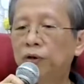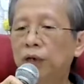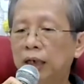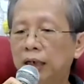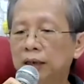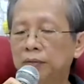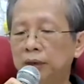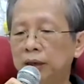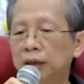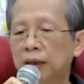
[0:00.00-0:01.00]
for
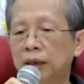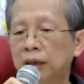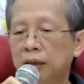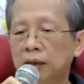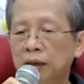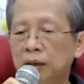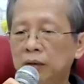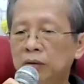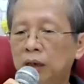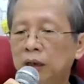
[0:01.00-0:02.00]
enlightenment.
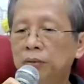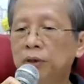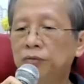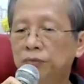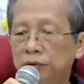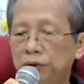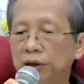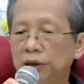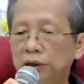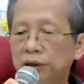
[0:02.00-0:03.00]
You are being
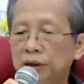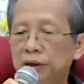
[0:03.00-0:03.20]
foolish.